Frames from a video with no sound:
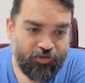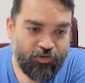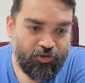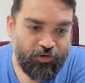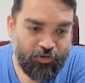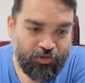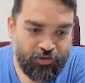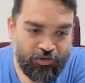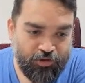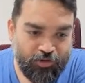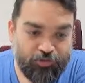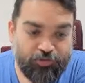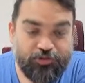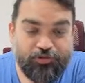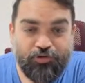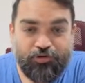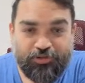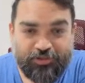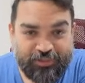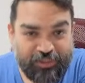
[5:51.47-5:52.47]
closed source
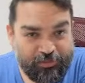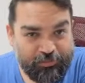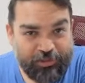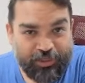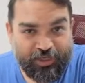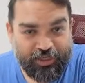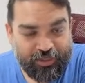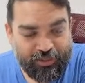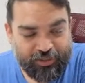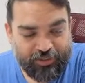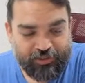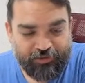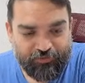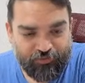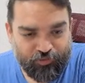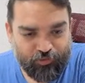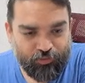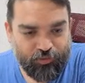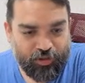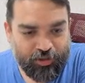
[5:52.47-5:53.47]
API if you
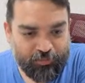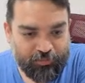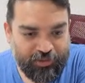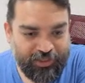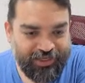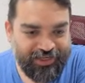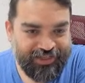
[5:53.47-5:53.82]
are building